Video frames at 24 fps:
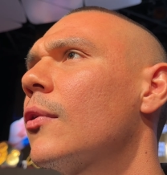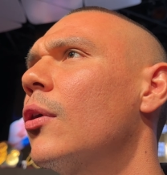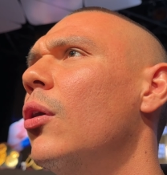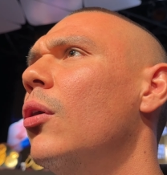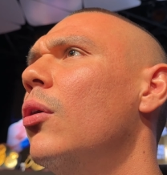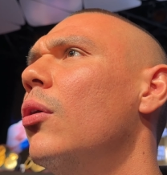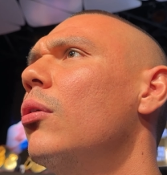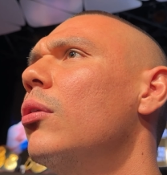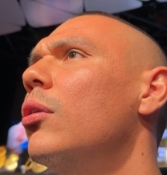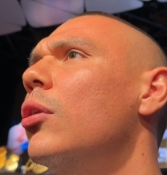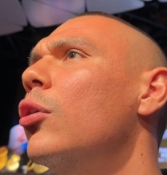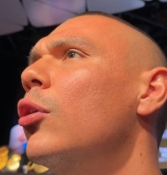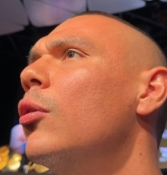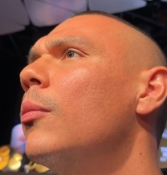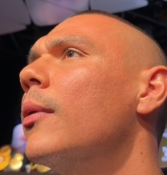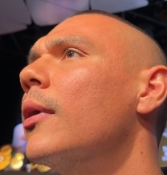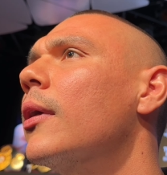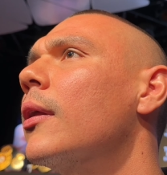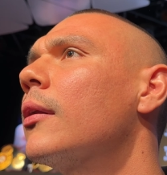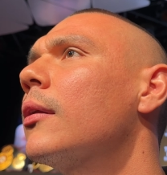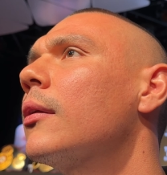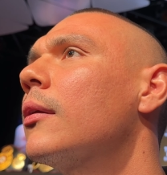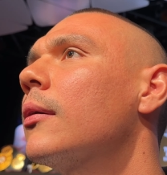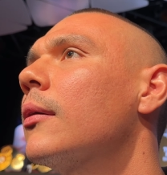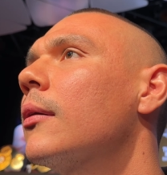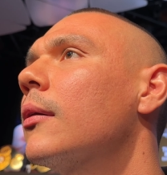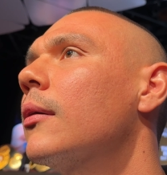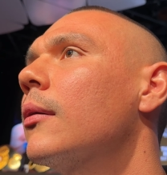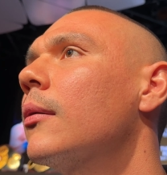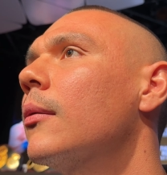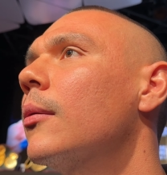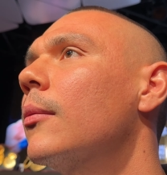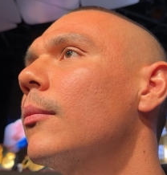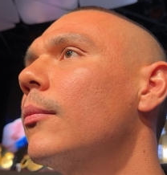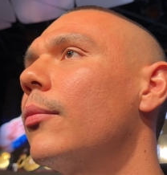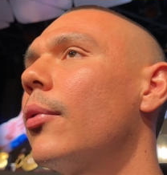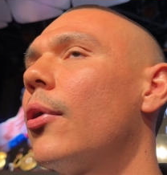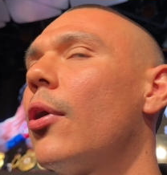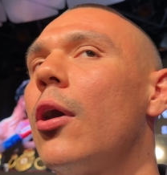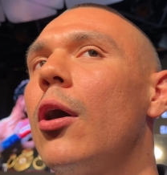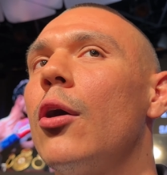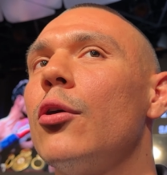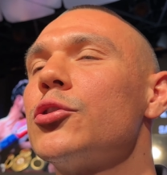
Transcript: Who? Lubin? Lubin. Bro,